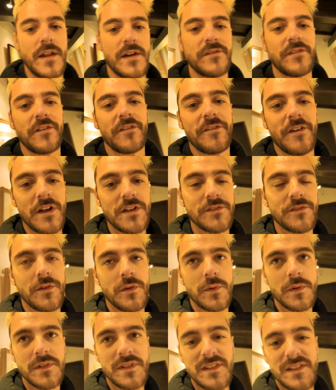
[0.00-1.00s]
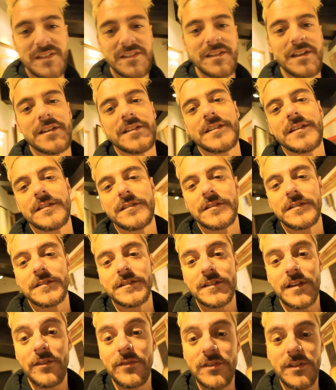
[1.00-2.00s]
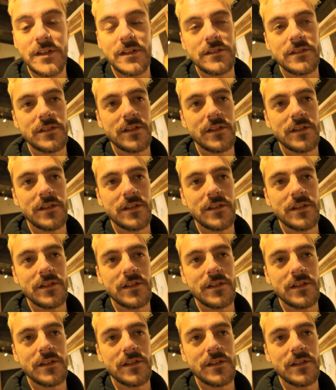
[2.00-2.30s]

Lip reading: then if you fast forward to the 16th and 17th